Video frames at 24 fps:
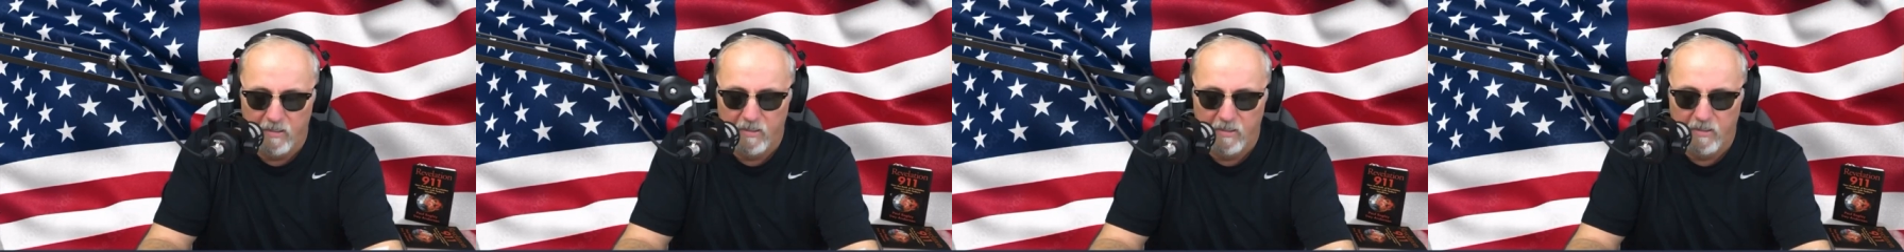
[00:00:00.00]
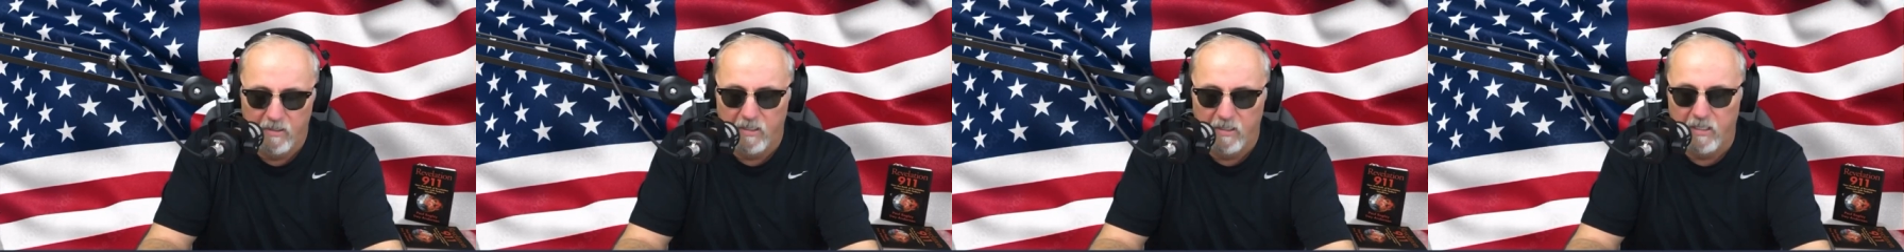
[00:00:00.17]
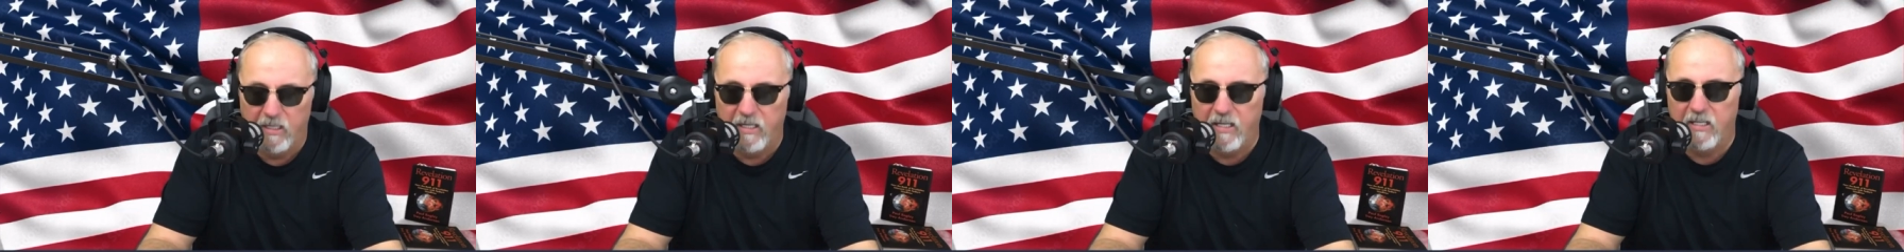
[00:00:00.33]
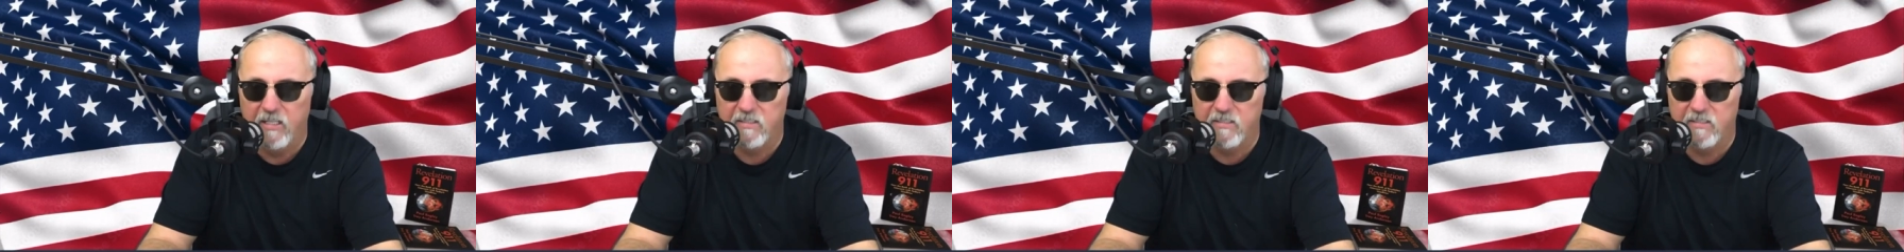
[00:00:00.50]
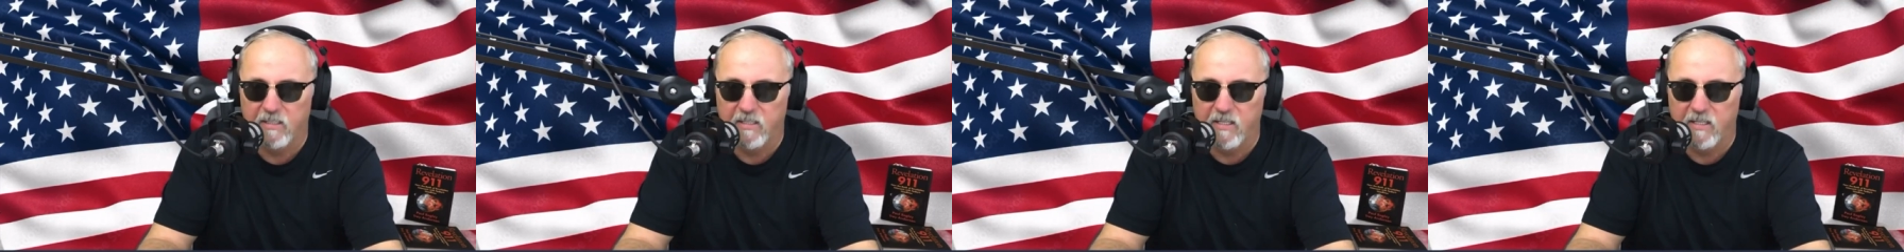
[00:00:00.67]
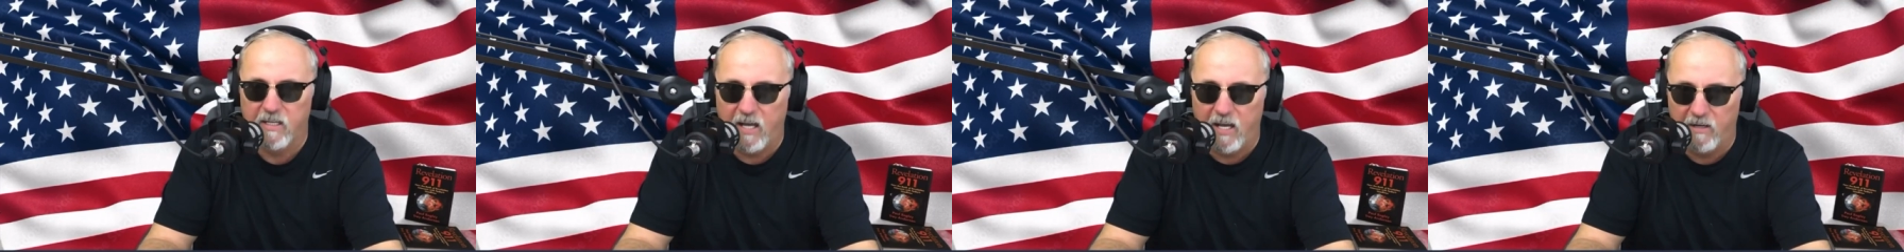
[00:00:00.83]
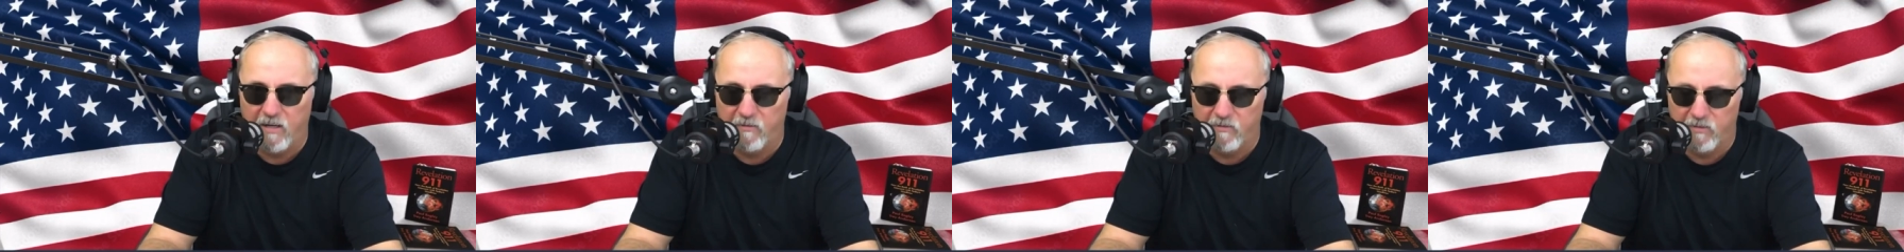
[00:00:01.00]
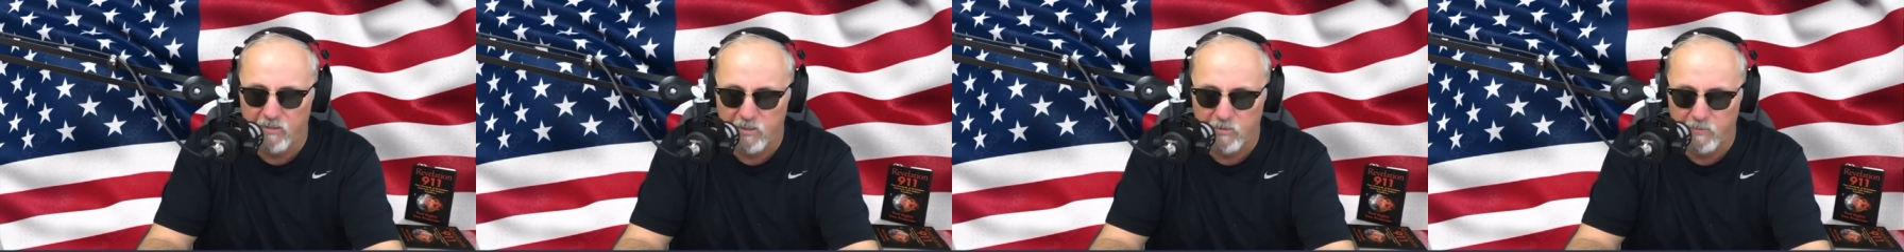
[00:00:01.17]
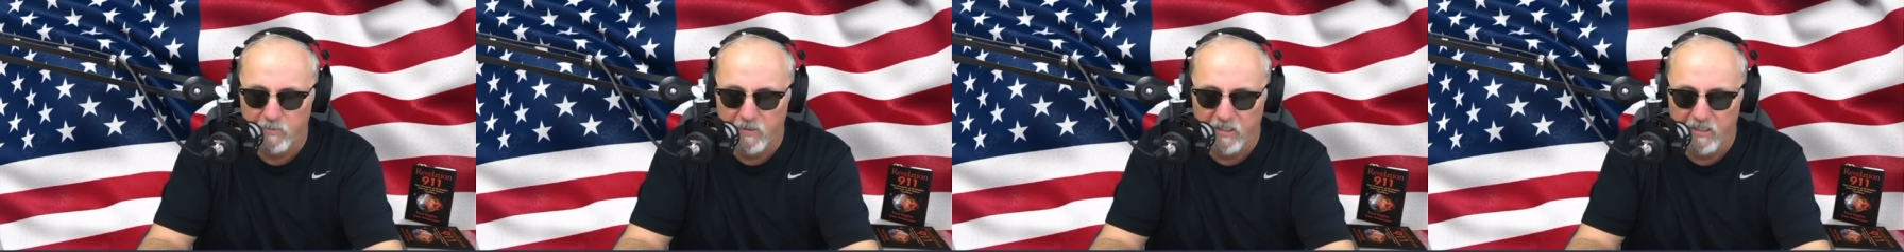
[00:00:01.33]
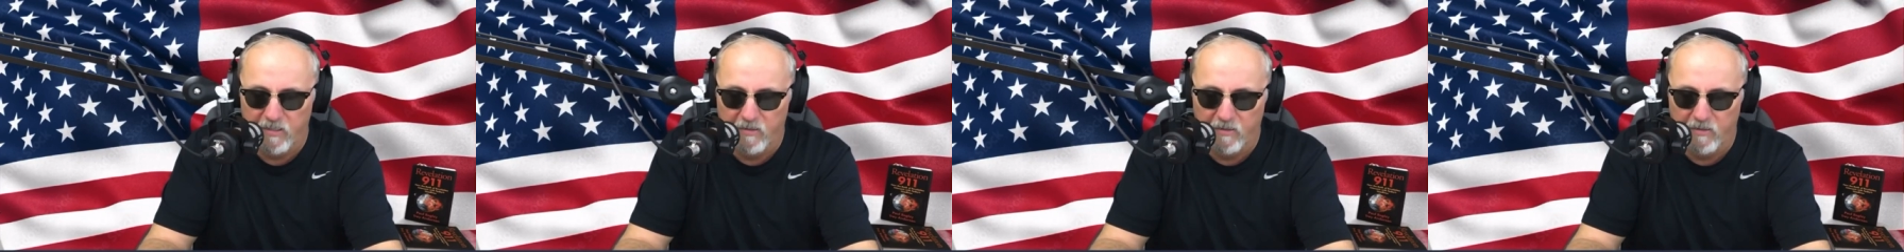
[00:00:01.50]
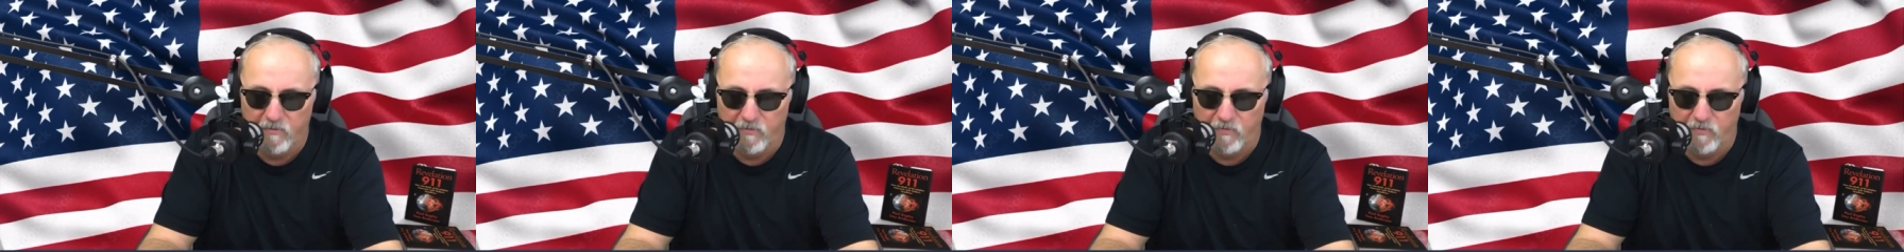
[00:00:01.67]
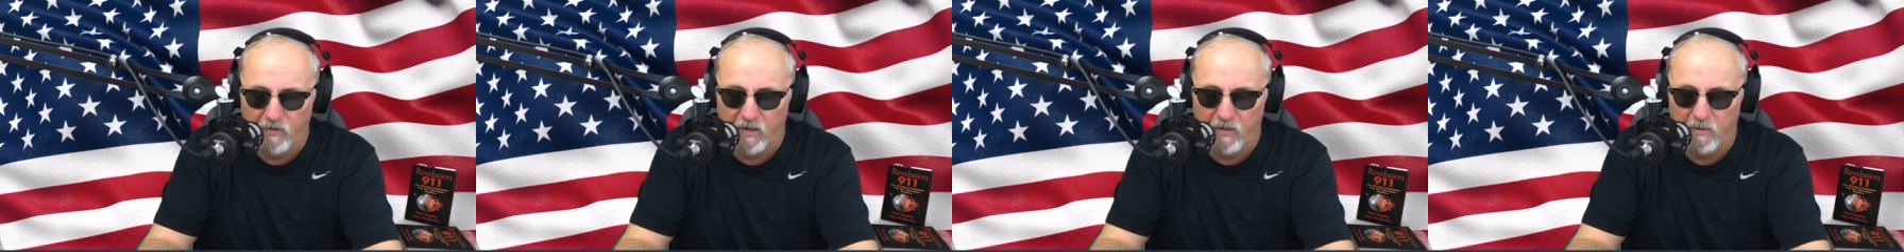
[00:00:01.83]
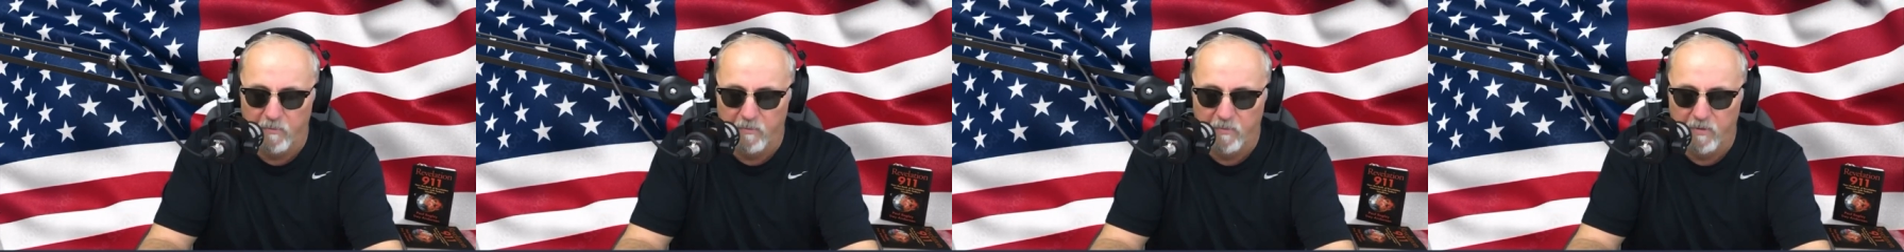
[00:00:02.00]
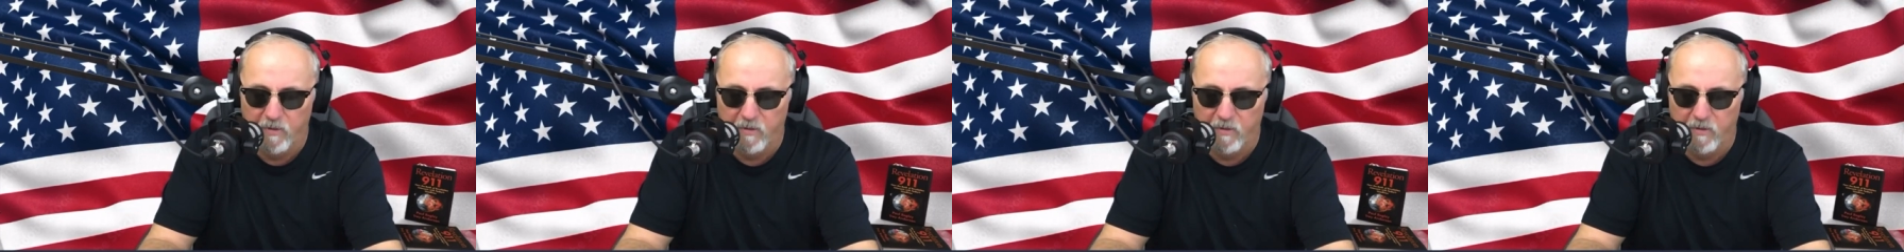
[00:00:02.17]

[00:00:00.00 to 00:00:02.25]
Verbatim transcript: he is a congressman from